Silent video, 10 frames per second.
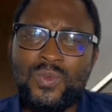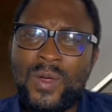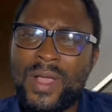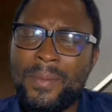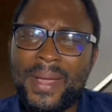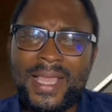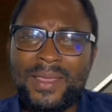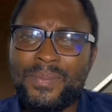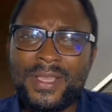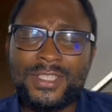When we are
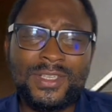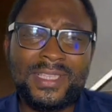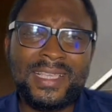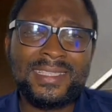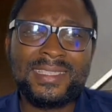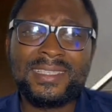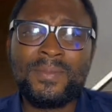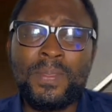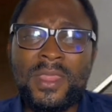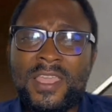marking picture tests,
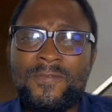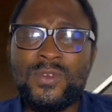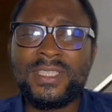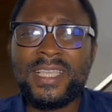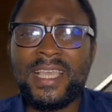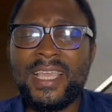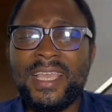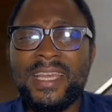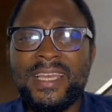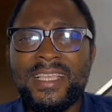if we say
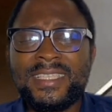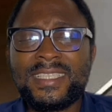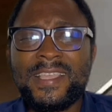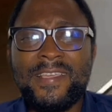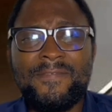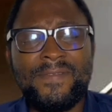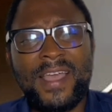list